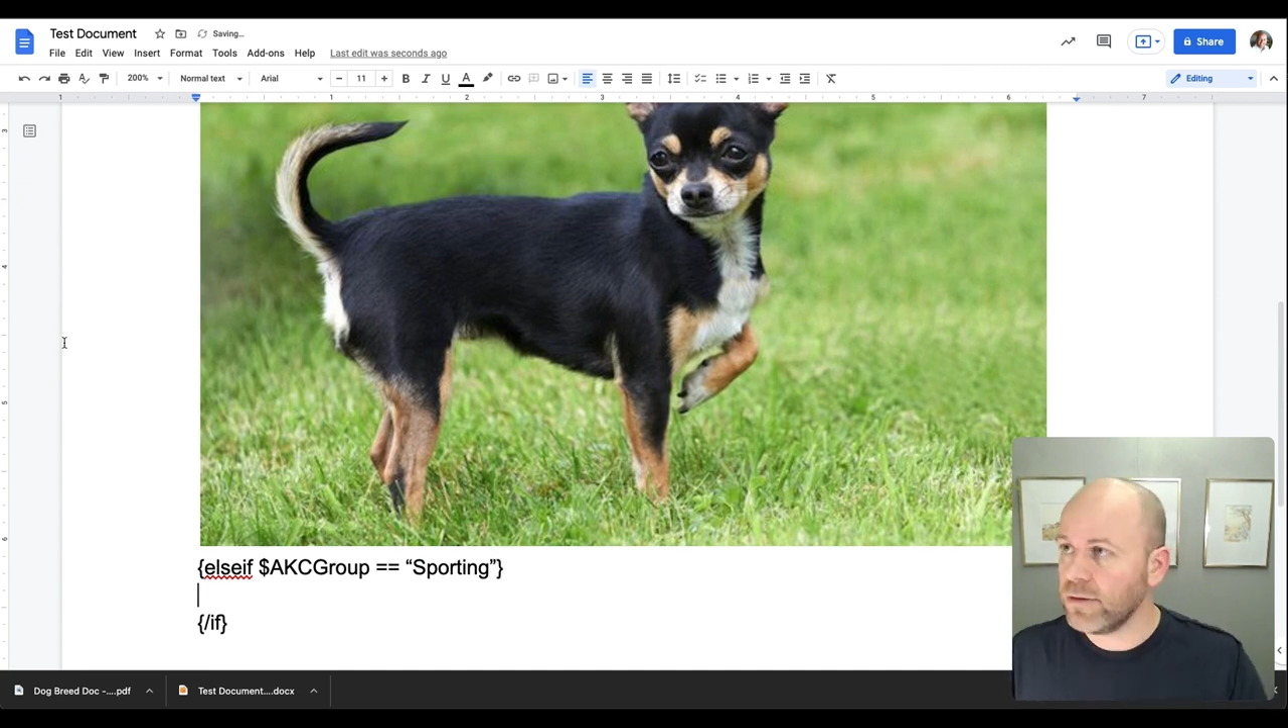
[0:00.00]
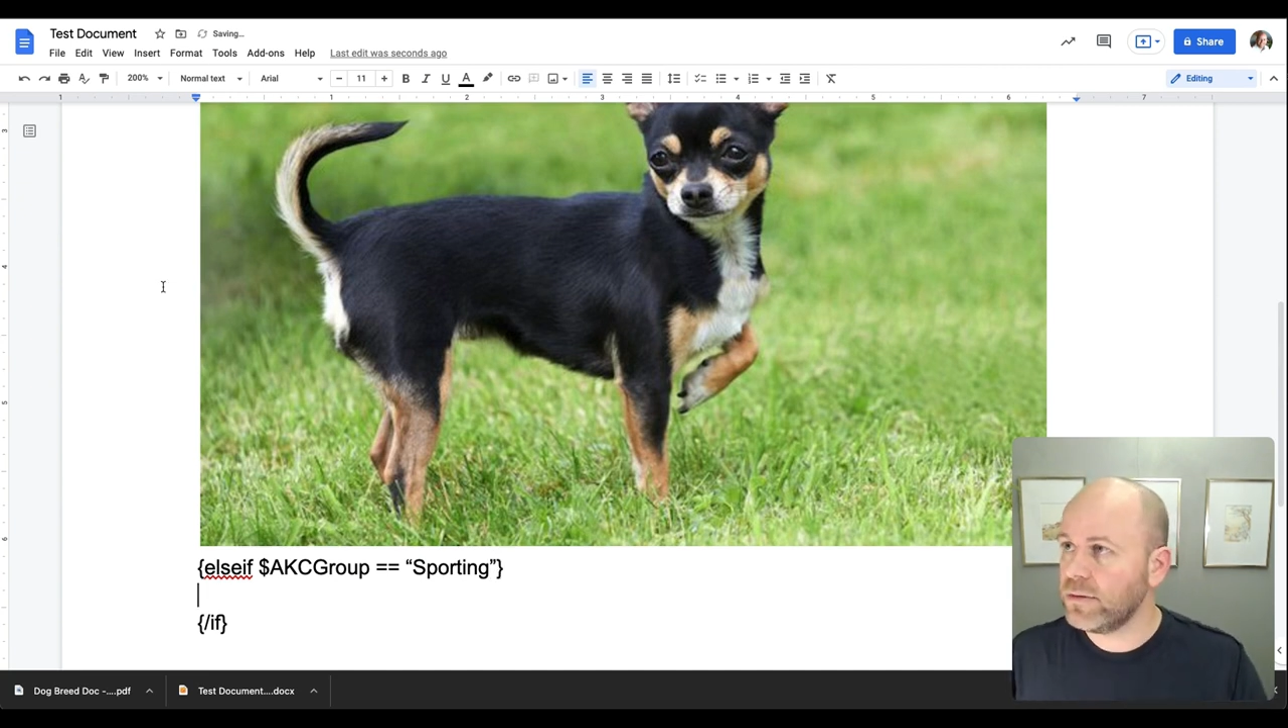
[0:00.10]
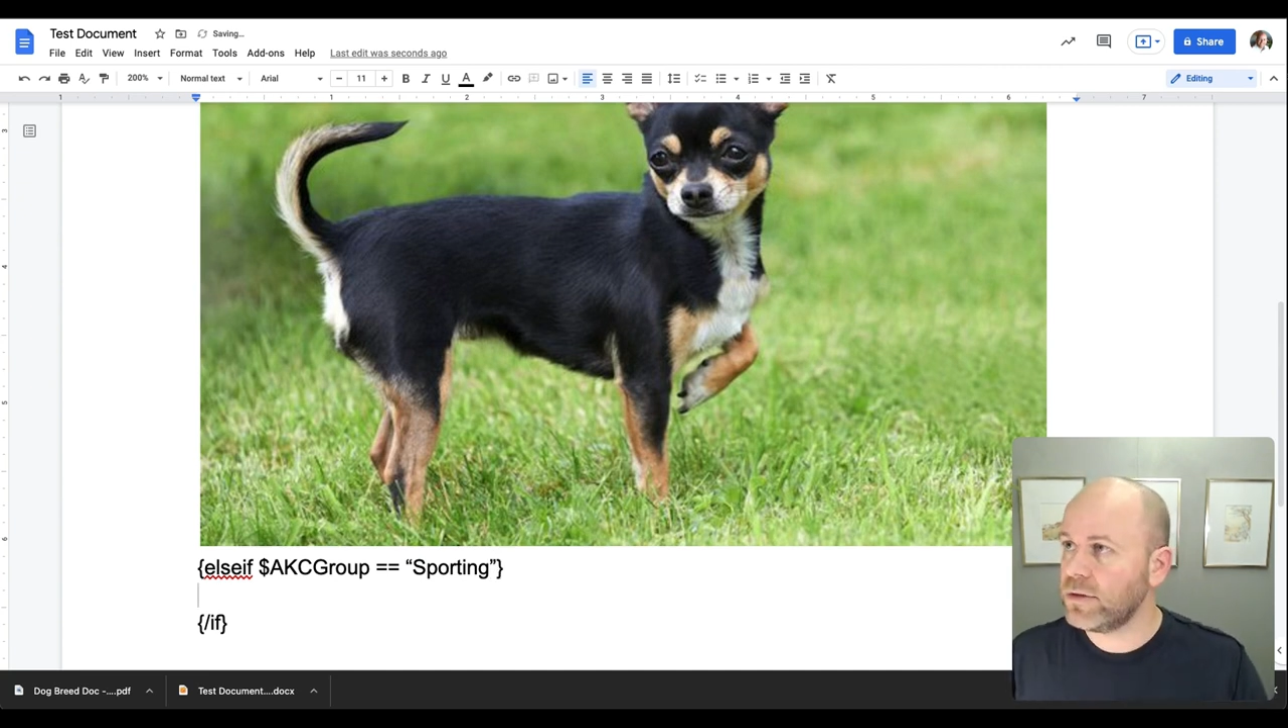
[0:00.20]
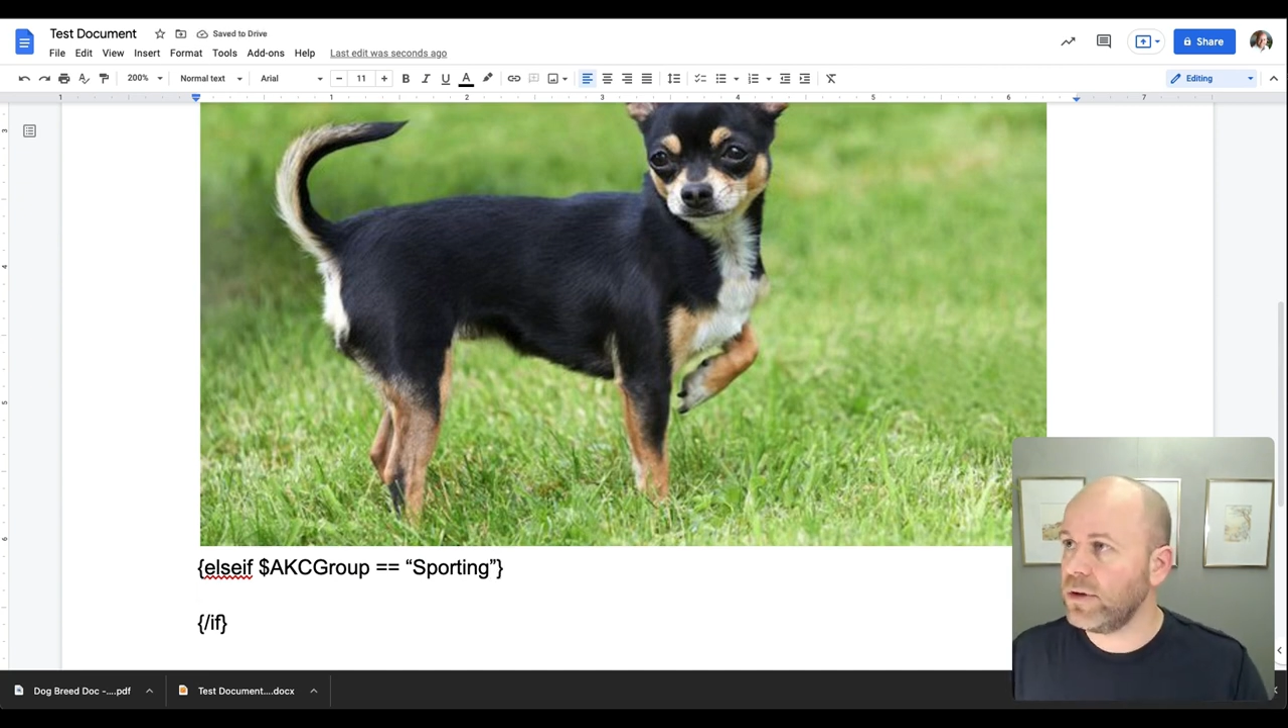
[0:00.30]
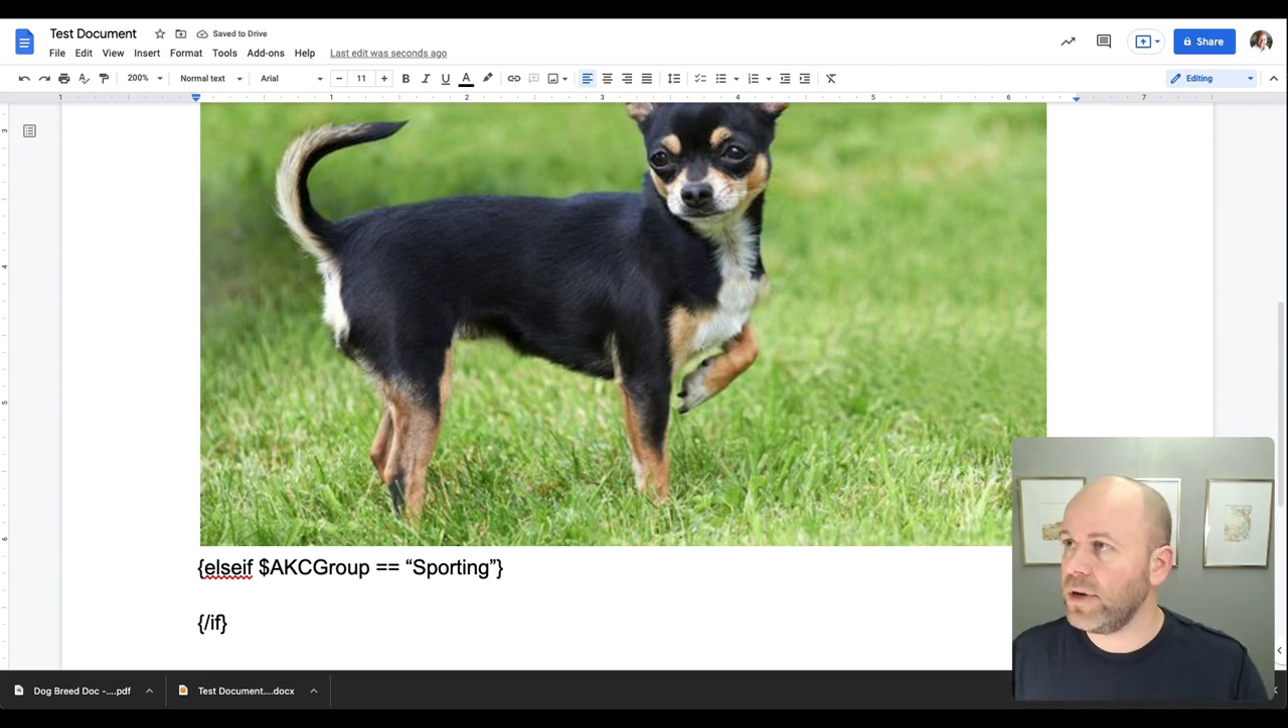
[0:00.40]

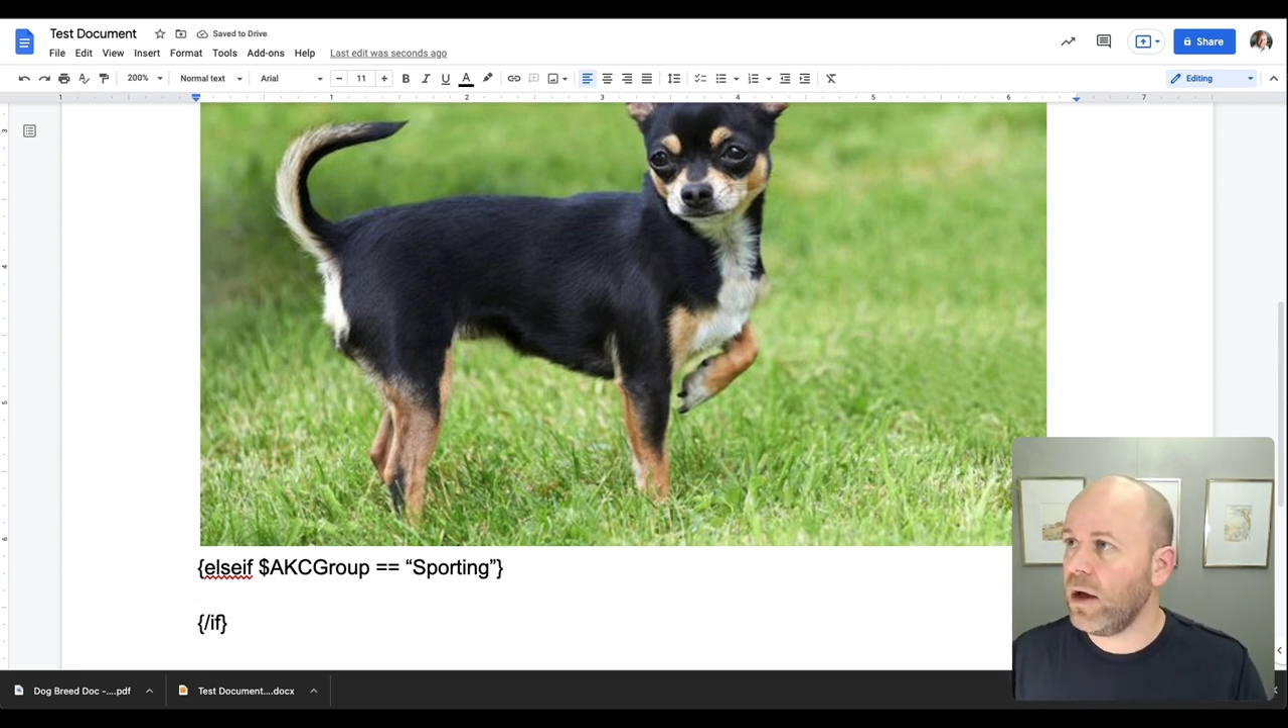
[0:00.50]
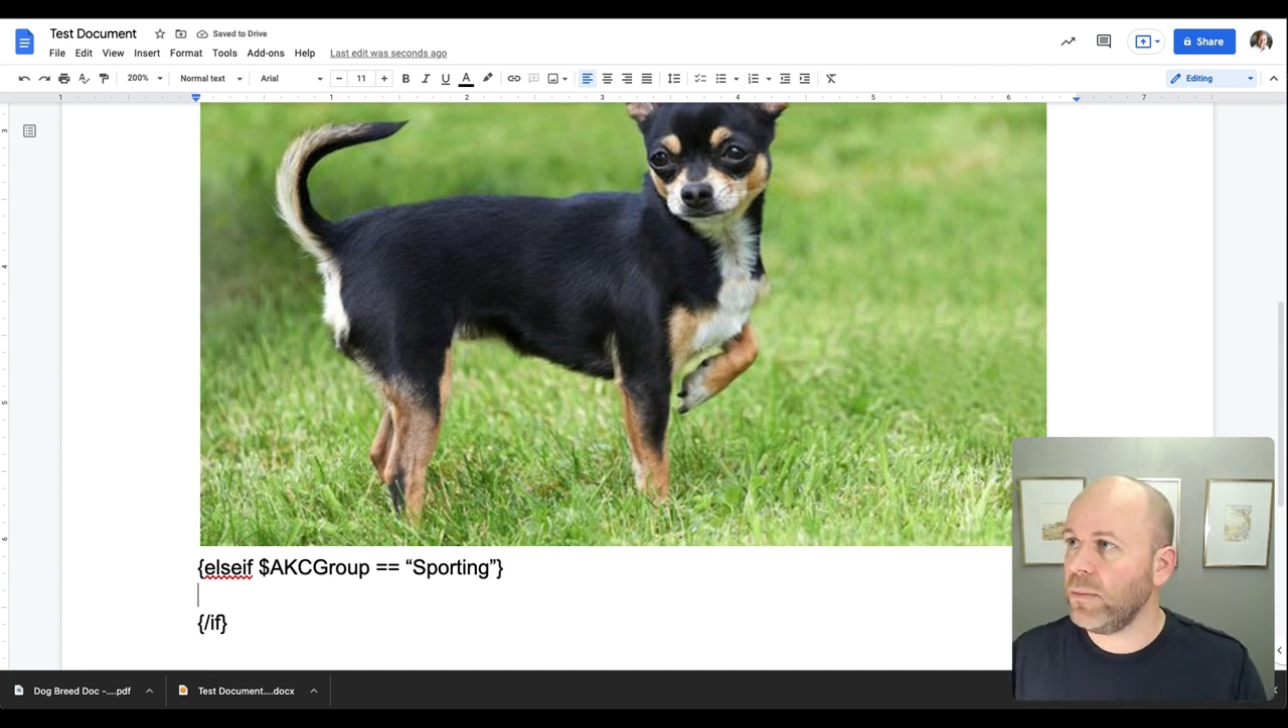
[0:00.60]
So now I'm